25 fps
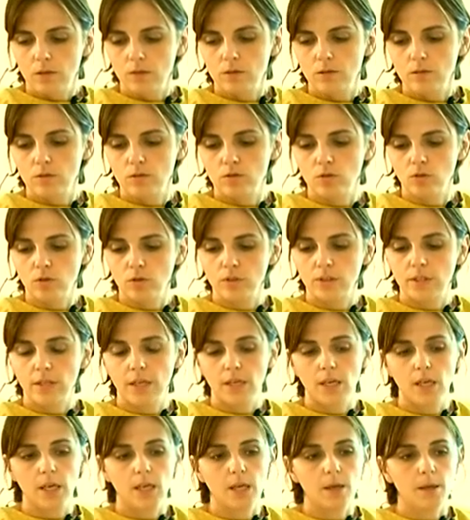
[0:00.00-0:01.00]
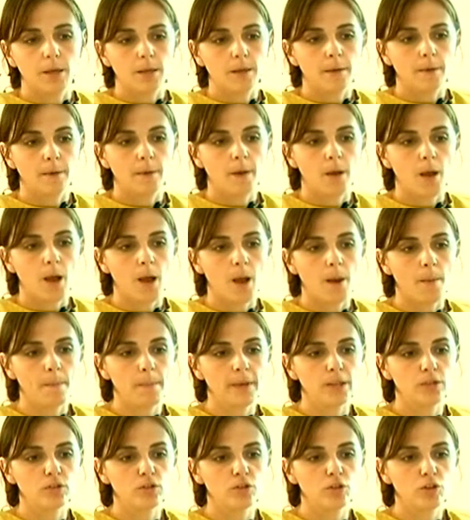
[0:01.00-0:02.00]
So the
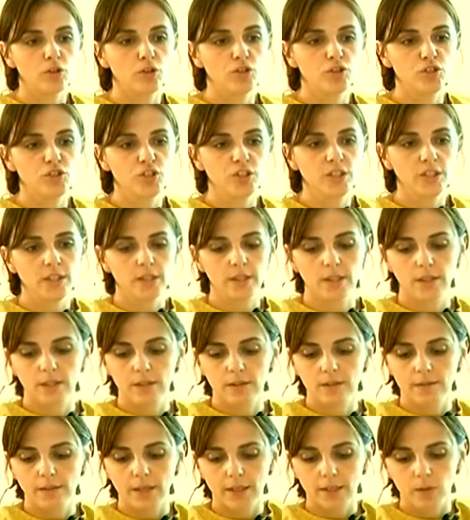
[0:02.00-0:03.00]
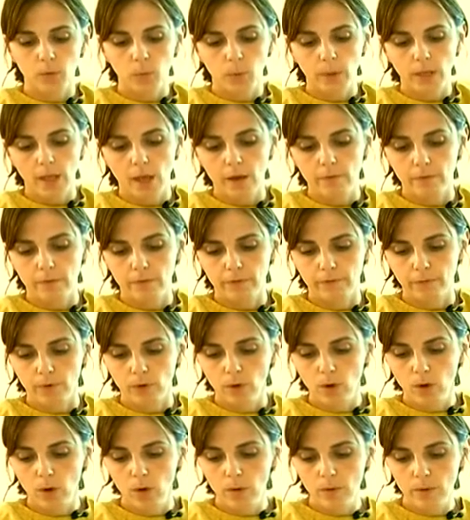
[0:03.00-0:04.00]
methodology that we have
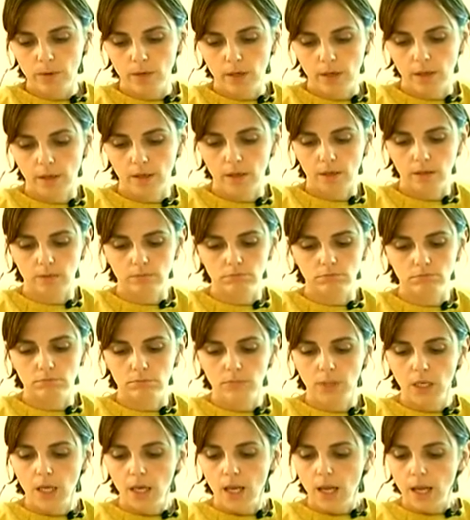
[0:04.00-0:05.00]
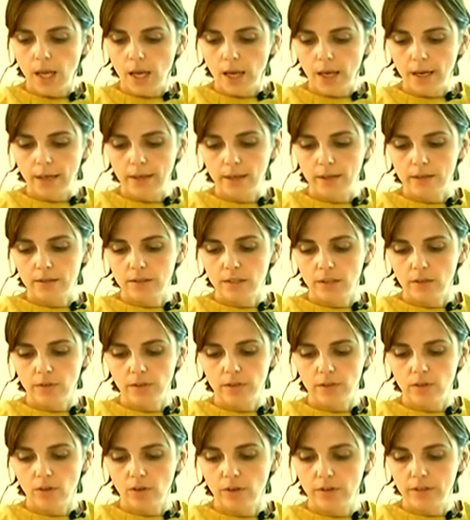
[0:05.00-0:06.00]
followed, in a
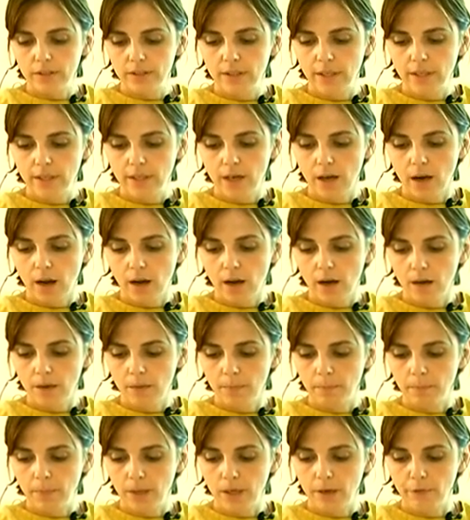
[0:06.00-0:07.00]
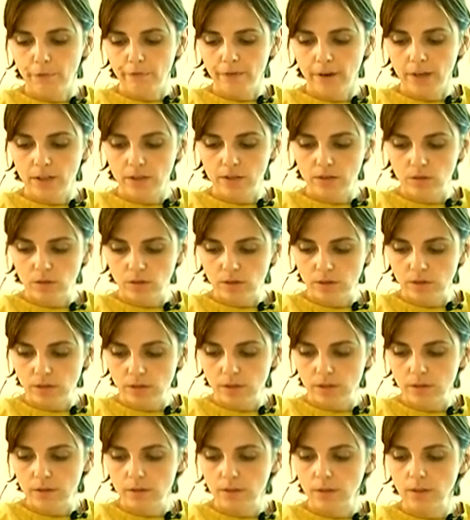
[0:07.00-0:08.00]
territory there are many
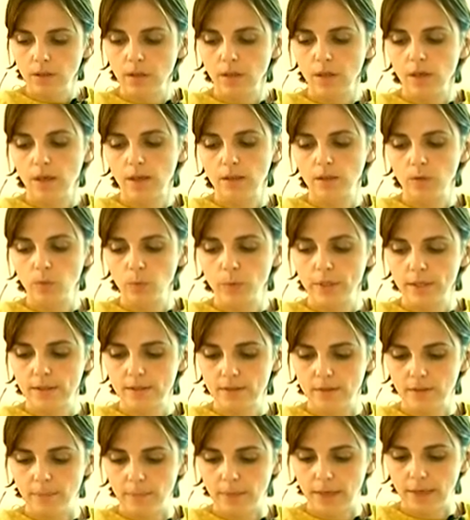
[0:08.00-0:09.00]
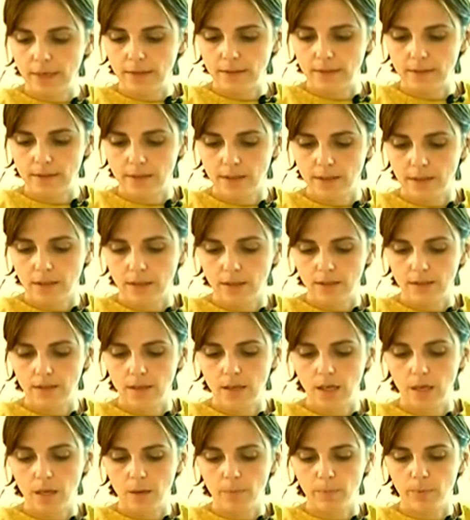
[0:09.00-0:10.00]
factors, and we estimate
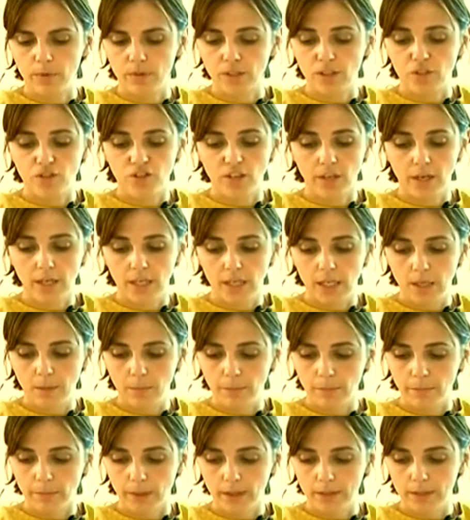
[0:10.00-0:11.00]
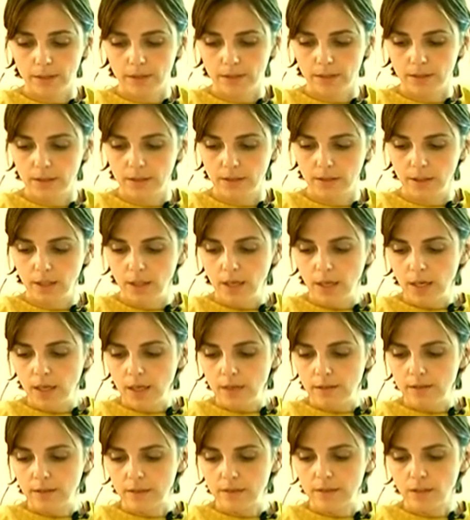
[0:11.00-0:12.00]
the potential impact
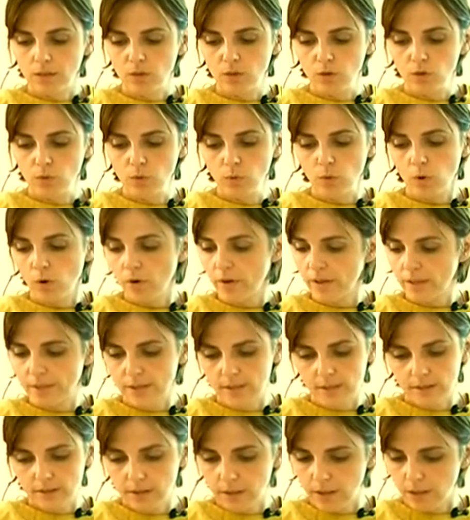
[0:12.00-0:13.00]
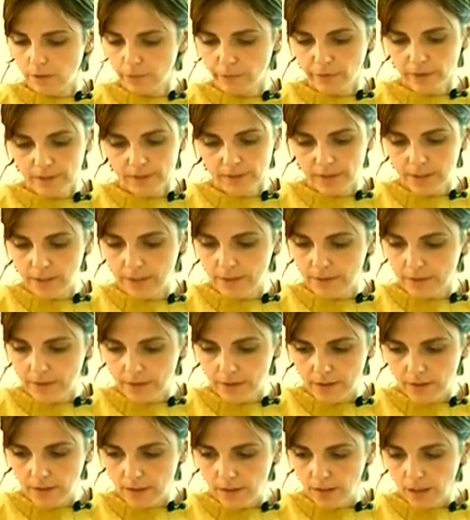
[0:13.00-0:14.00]
that a new or existing
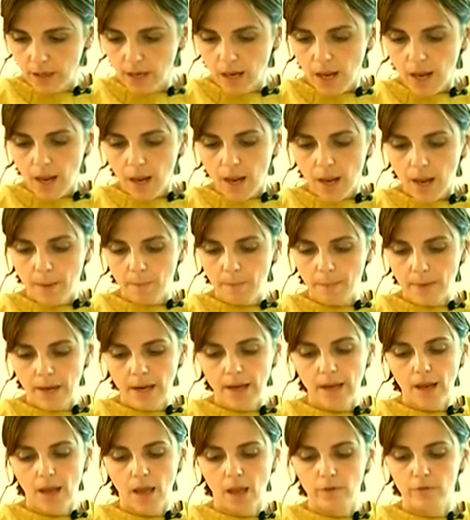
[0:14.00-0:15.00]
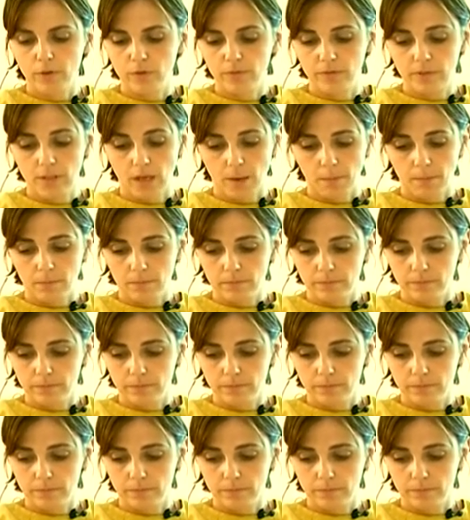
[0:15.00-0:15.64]
facility may have on them.